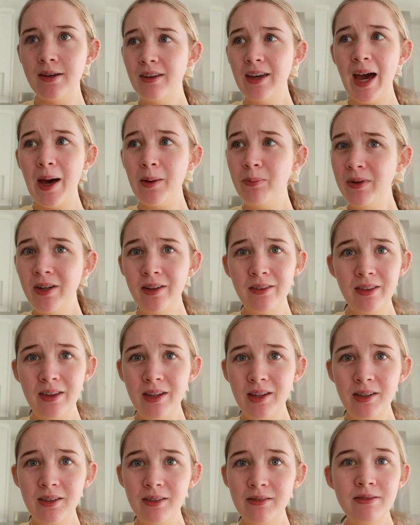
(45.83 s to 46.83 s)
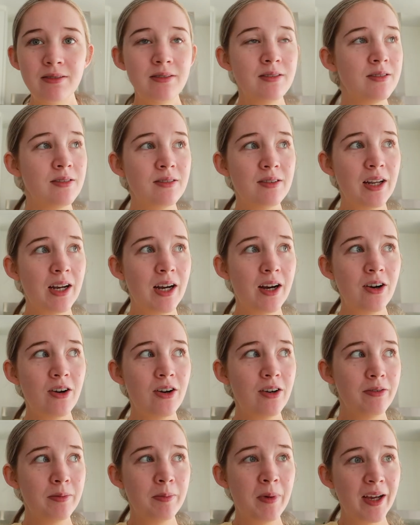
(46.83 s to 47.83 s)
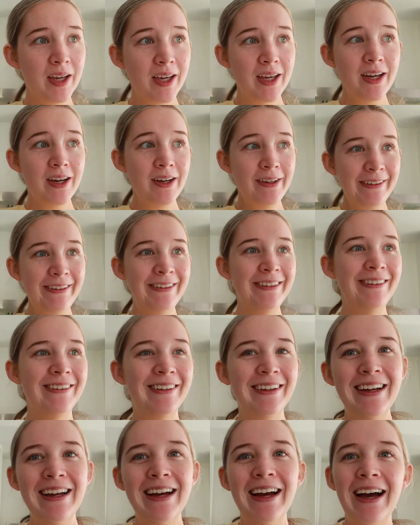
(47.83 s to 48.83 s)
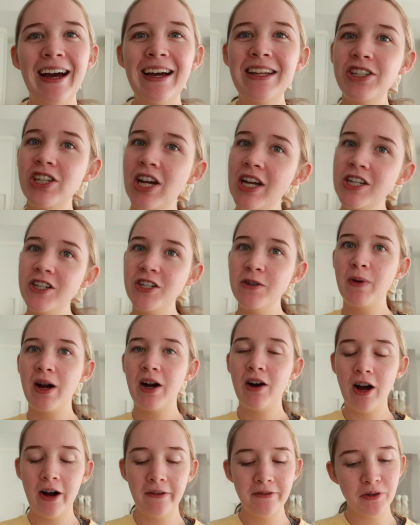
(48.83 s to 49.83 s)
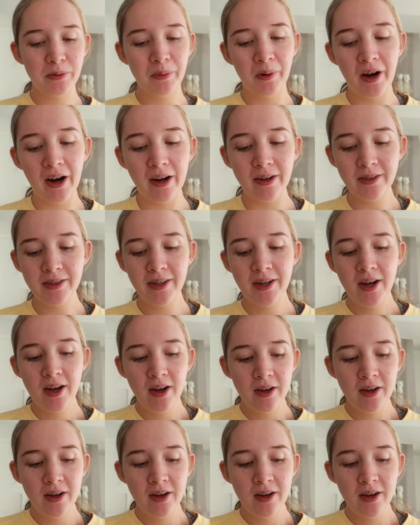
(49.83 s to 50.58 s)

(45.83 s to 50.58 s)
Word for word: cabinet things that I got from IKEA and changing my craft room around.